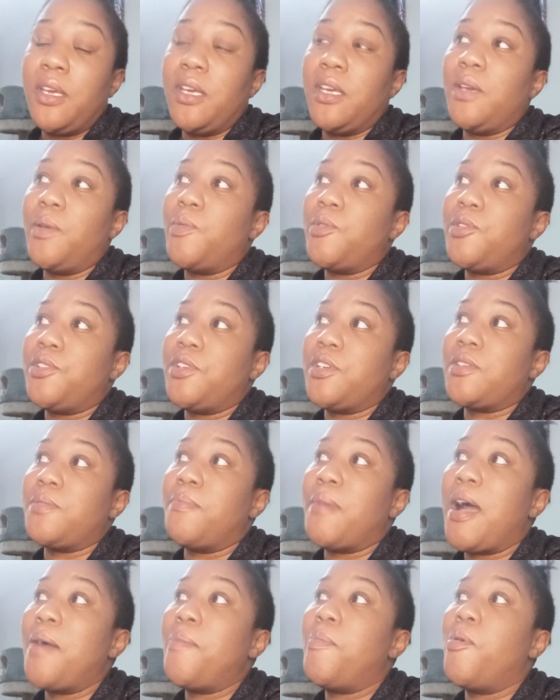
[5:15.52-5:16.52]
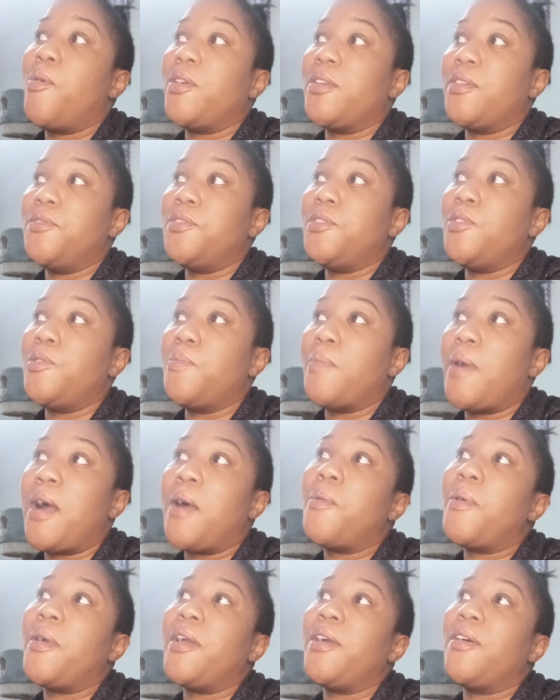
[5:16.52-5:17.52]
it was just my point of view,
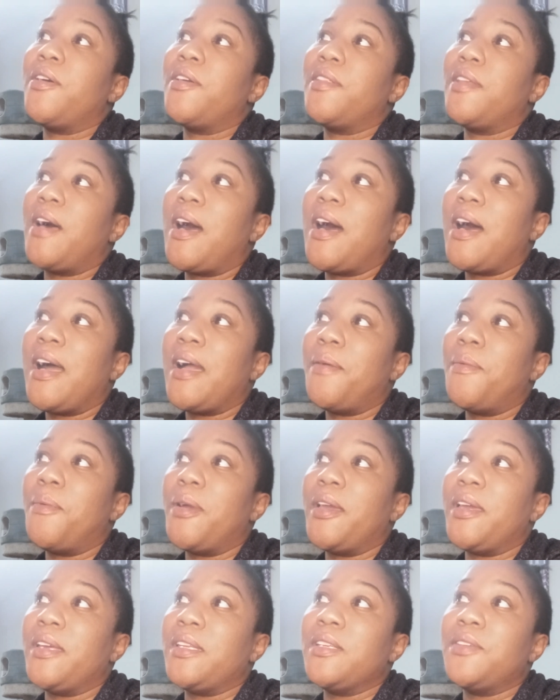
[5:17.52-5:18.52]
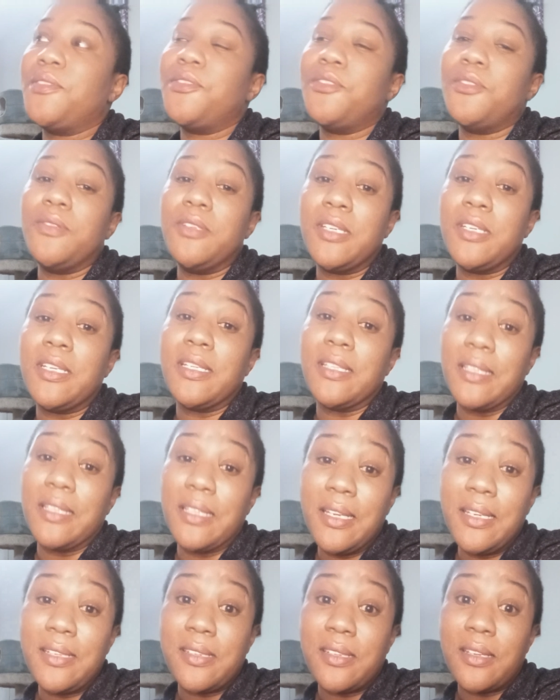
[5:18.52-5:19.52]
my way or the highway. And if you didn't
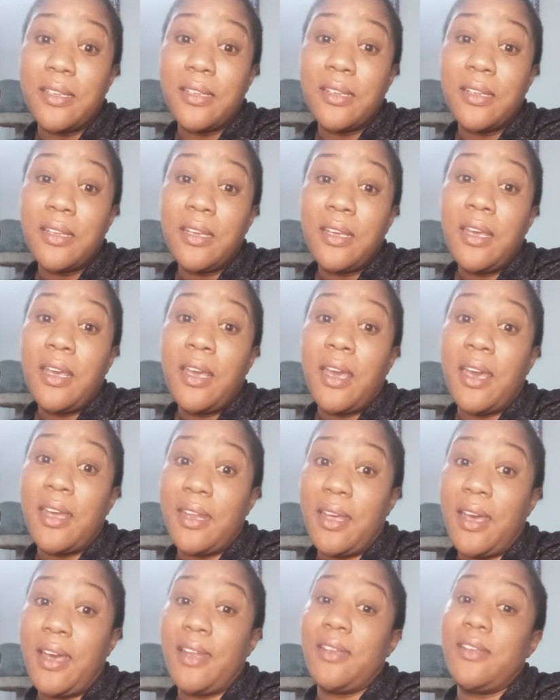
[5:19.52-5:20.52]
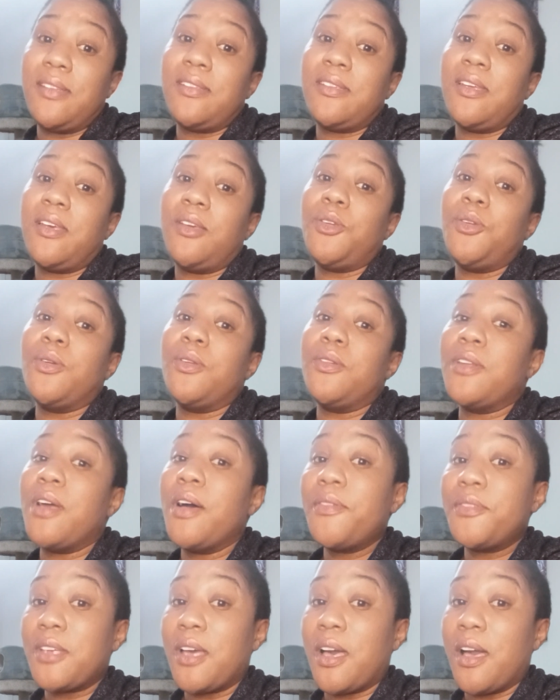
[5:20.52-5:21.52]
listen, and I had to tell you
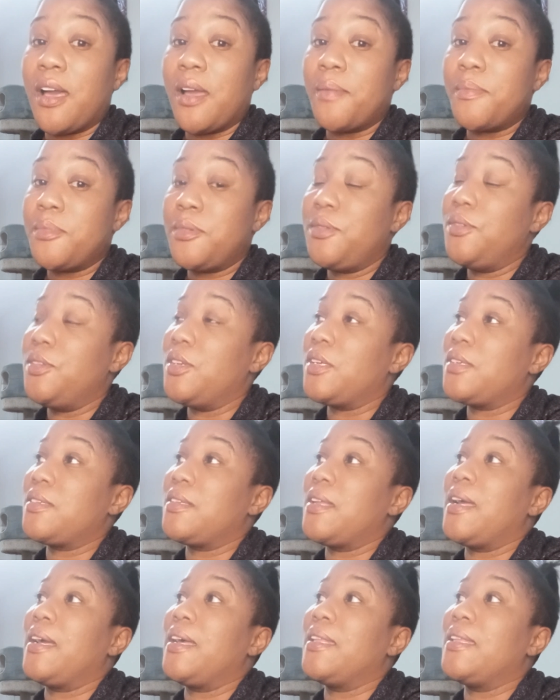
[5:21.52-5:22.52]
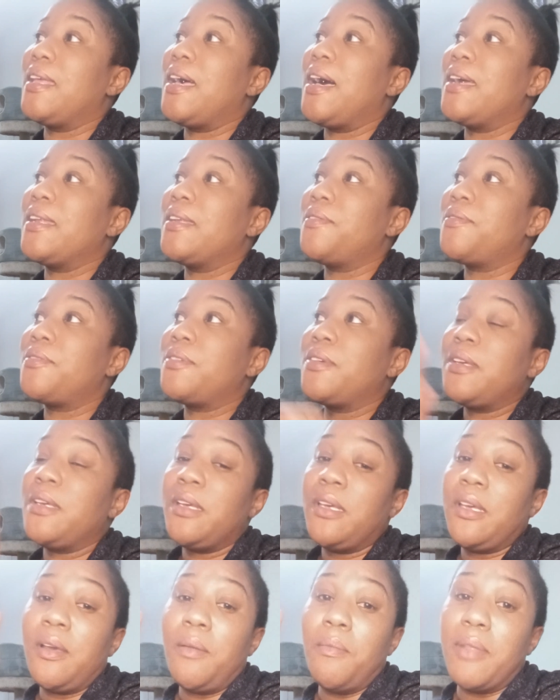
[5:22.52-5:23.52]
enough times, just like a lot of
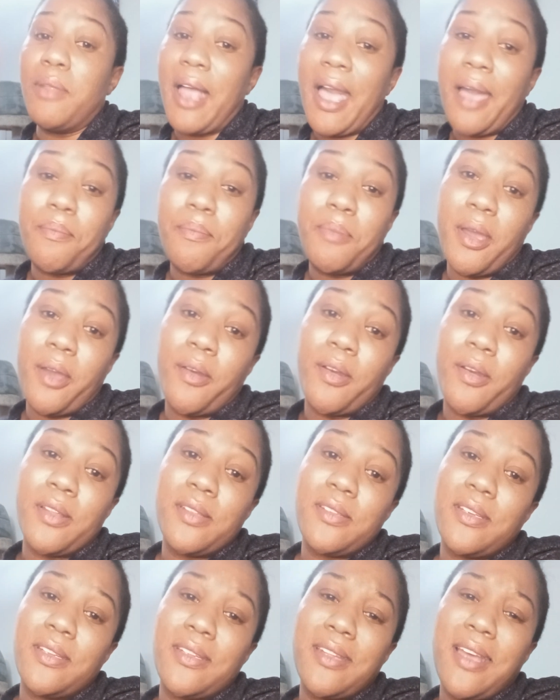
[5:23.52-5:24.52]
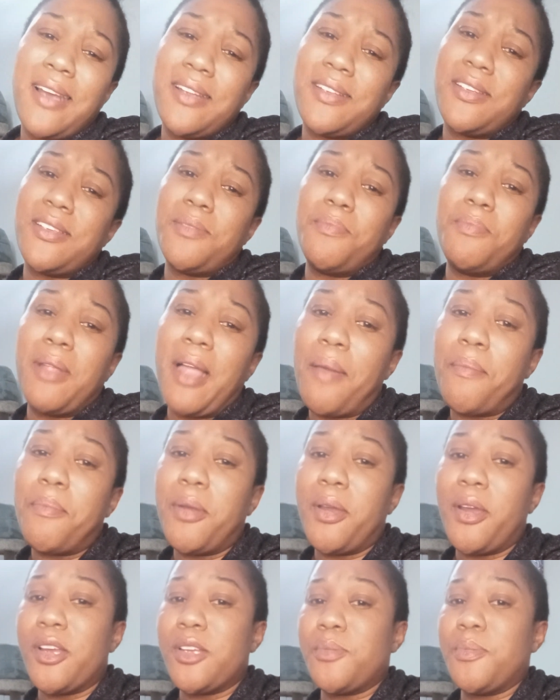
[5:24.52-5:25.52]
Black parents, and not just
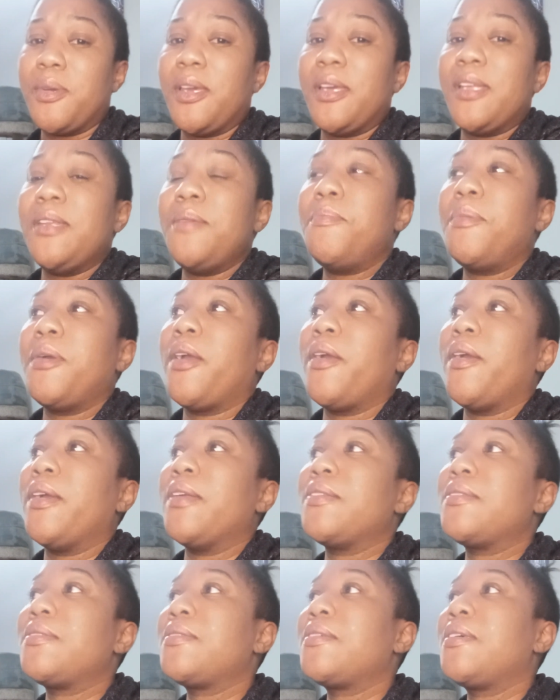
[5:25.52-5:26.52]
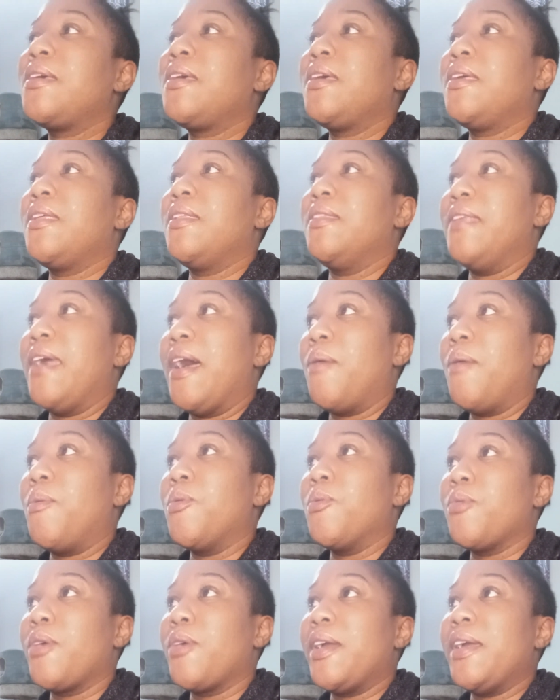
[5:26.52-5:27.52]
Black parents, but any parents that
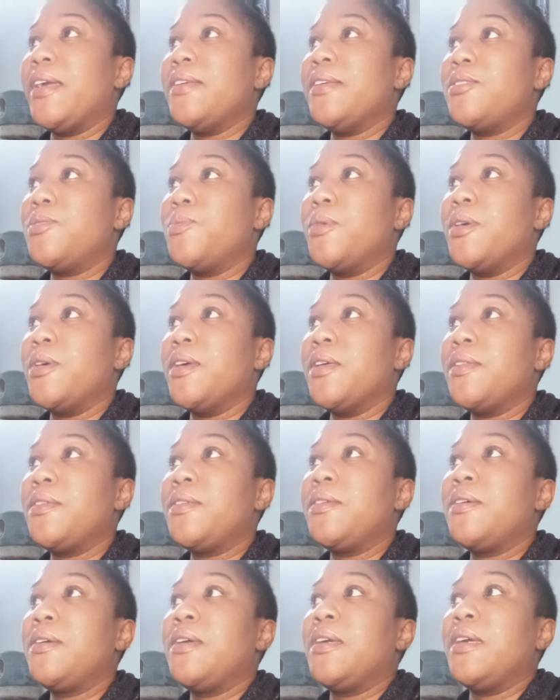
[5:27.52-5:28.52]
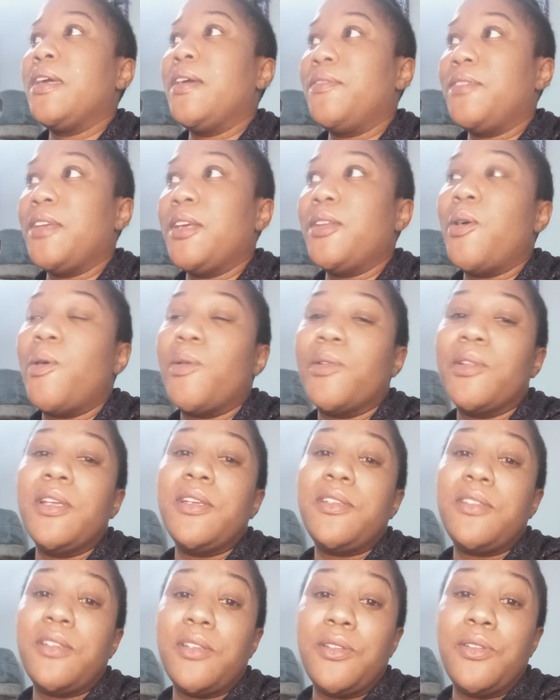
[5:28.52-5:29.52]
were raised with, if they don't
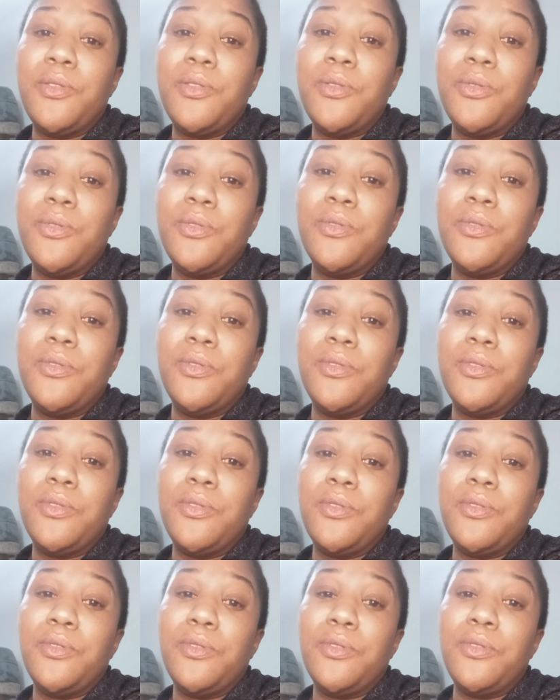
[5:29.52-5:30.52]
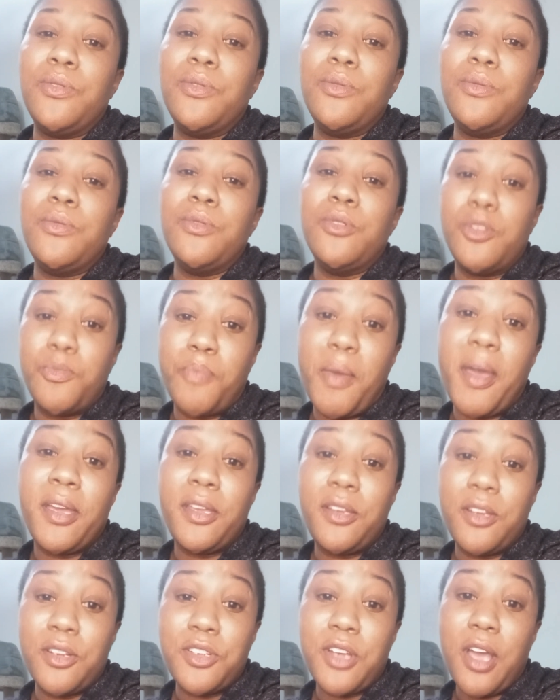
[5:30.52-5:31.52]
listen, you
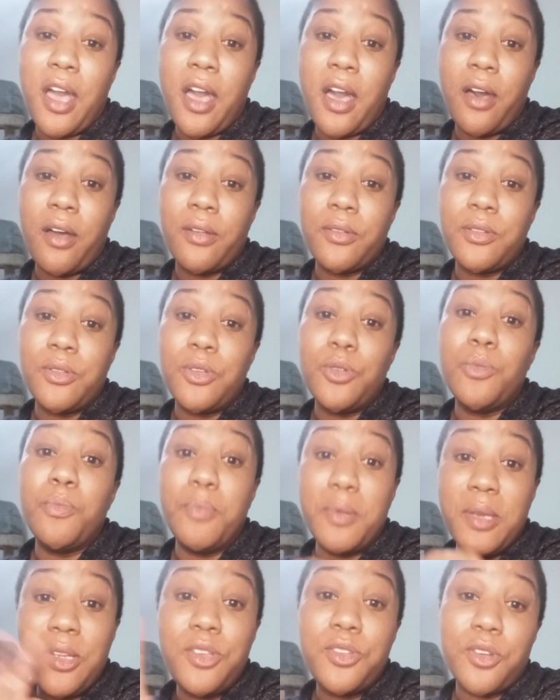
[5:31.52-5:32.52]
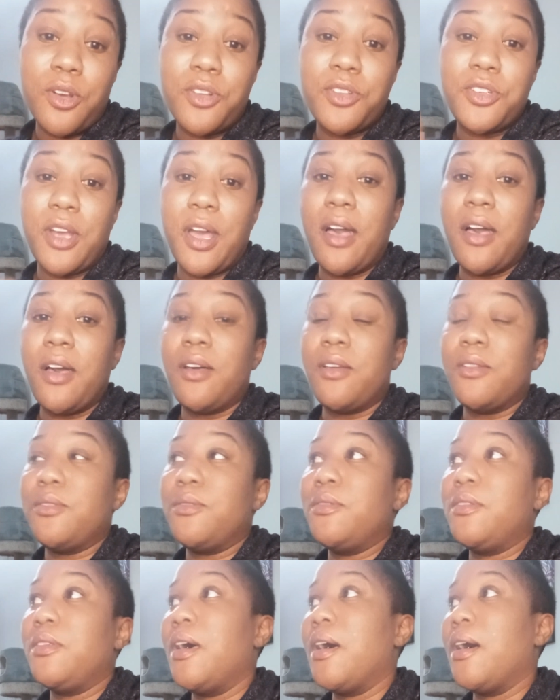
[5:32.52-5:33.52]
spank your child, you beat your child,
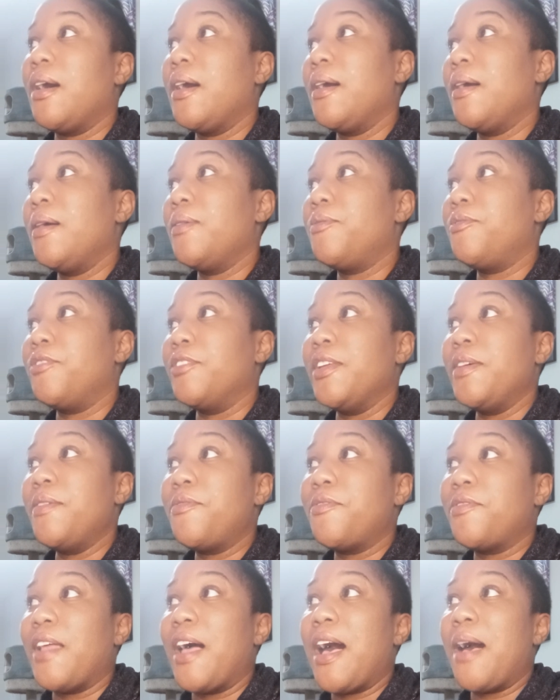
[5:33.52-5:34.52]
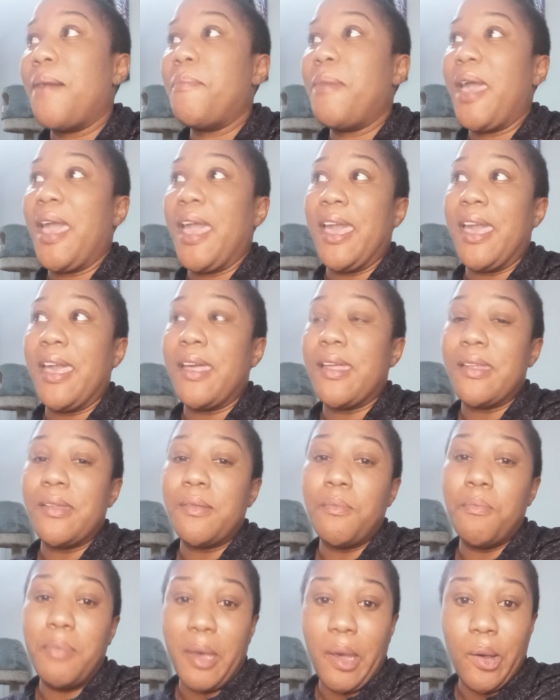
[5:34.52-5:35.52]
flip-flop,
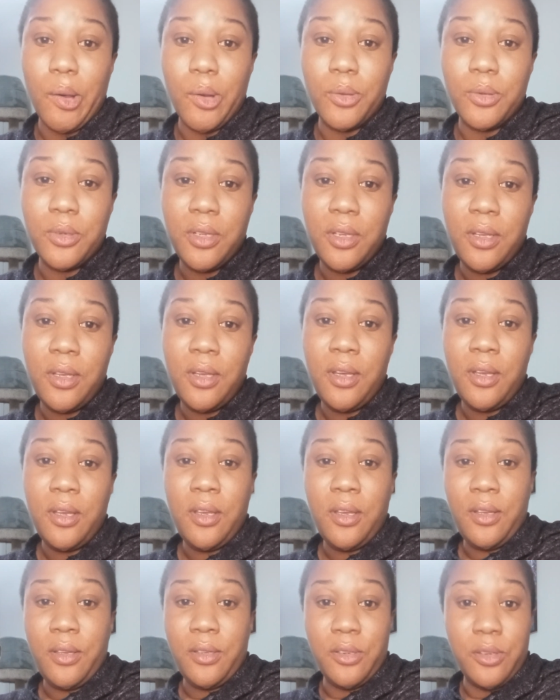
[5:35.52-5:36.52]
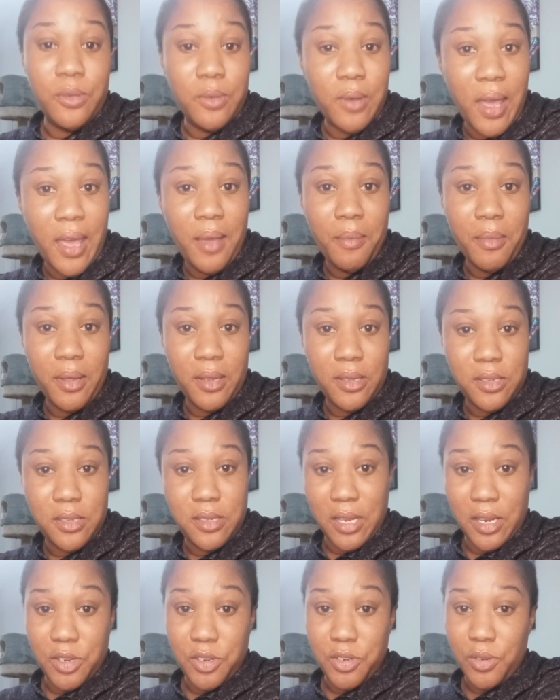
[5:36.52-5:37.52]
hand, belt, you name it,
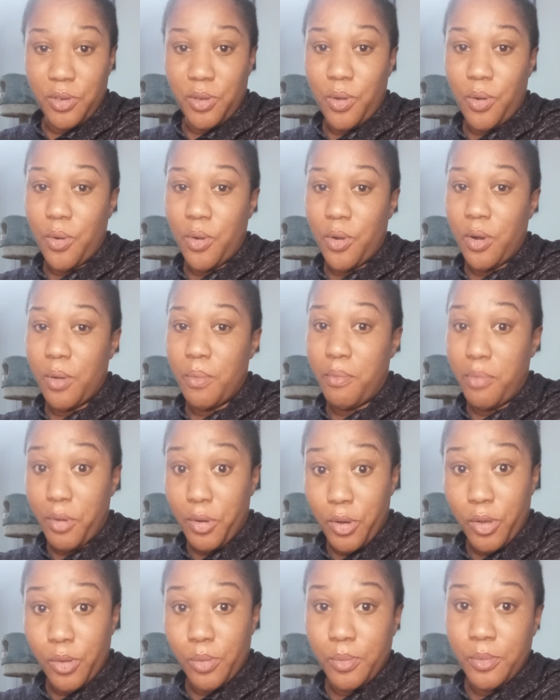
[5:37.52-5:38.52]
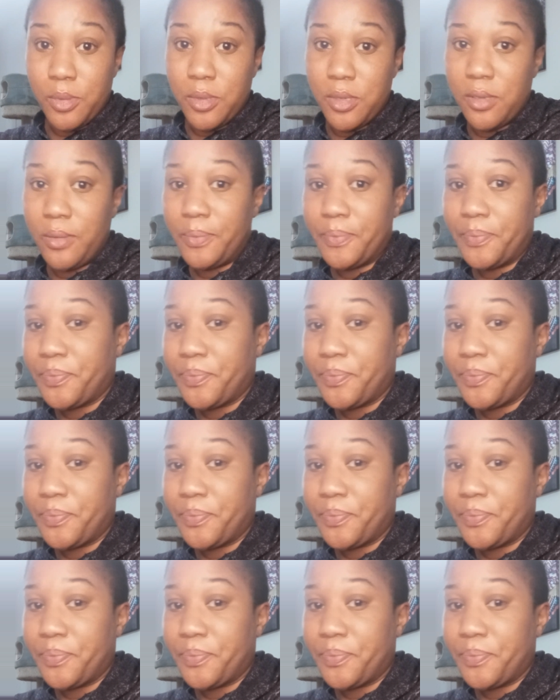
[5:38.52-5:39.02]
extension cord, brooms.